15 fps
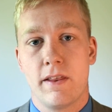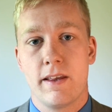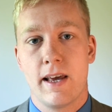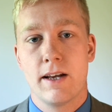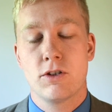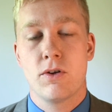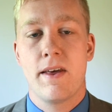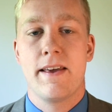to
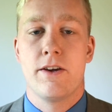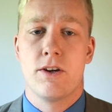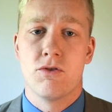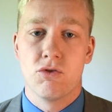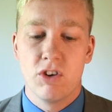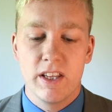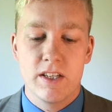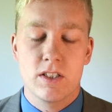the end so that you
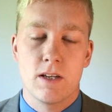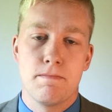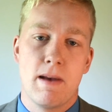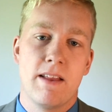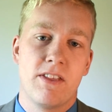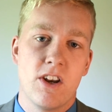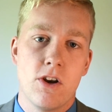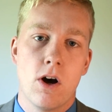can really
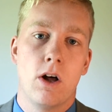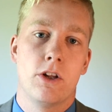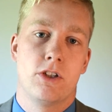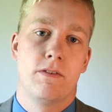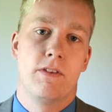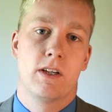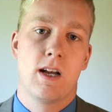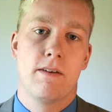cement the
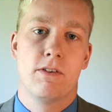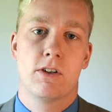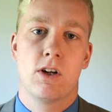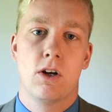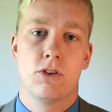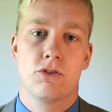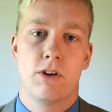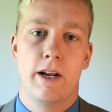knowledge of the
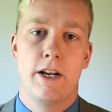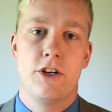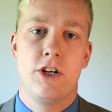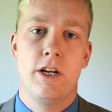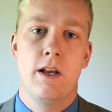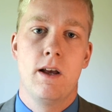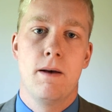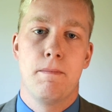covered call
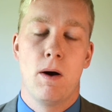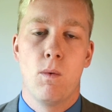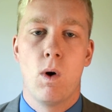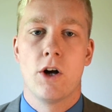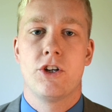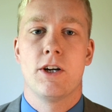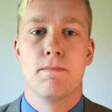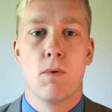strategy by
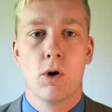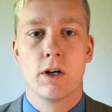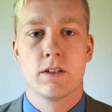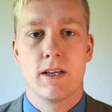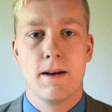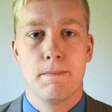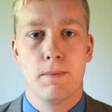watching more